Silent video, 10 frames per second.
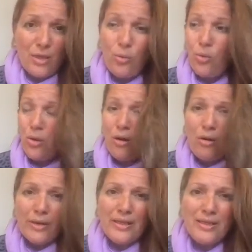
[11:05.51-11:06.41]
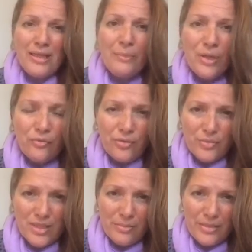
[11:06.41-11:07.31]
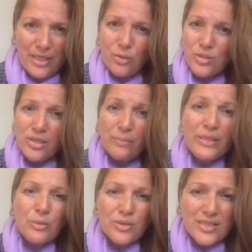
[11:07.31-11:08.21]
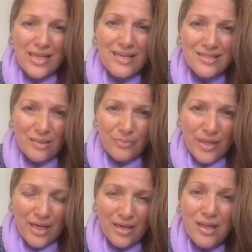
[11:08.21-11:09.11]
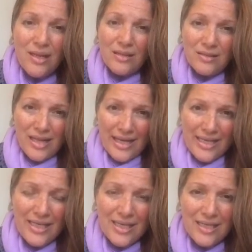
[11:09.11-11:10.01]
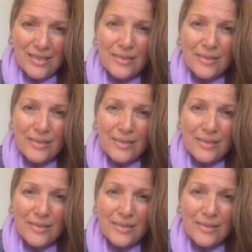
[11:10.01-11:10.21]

or I'll get an email from somebody, or somebody will say something like,